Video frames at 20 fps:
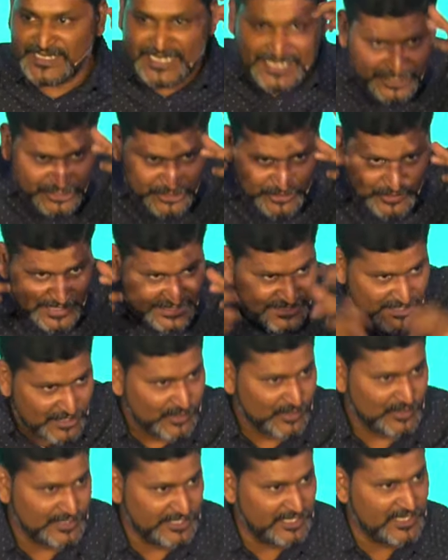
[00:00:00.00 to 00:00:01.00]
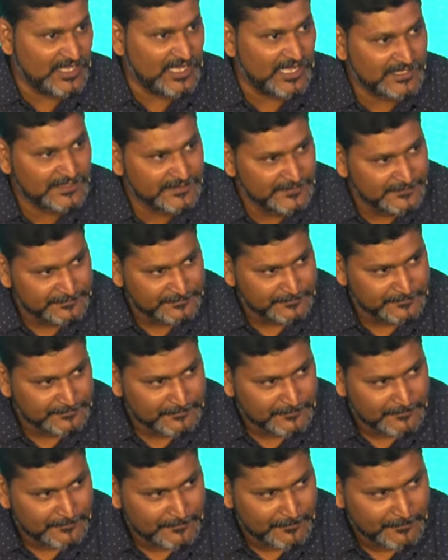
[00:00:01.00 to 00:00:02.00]
We treat you as a holy God.
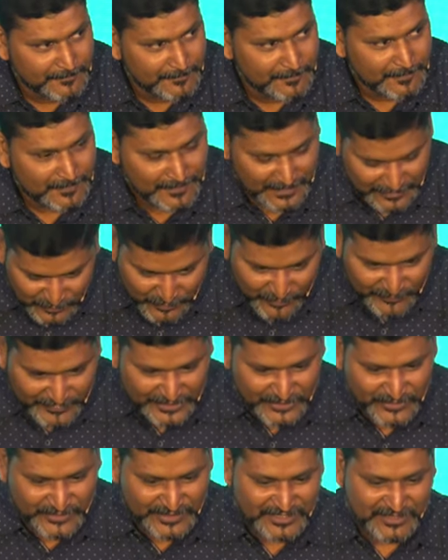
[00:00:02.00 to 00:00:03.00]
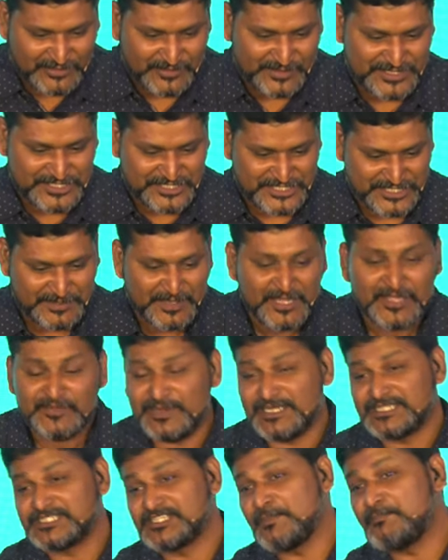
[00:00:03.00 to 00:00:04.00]
That's what we do in our
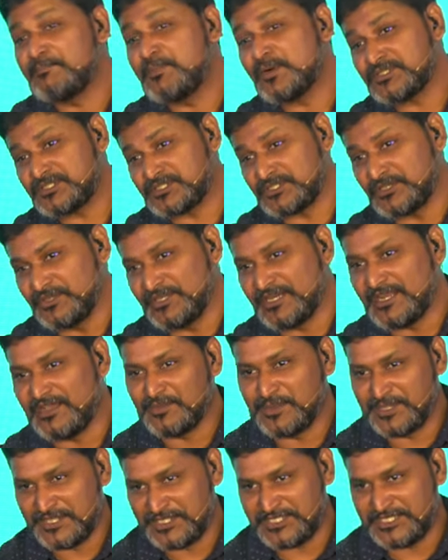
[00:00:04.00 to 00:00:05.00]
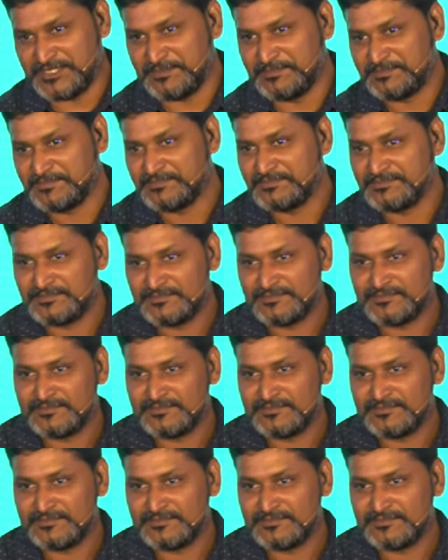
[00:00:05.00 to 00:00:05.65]
worship. We are supposed to do in our worship.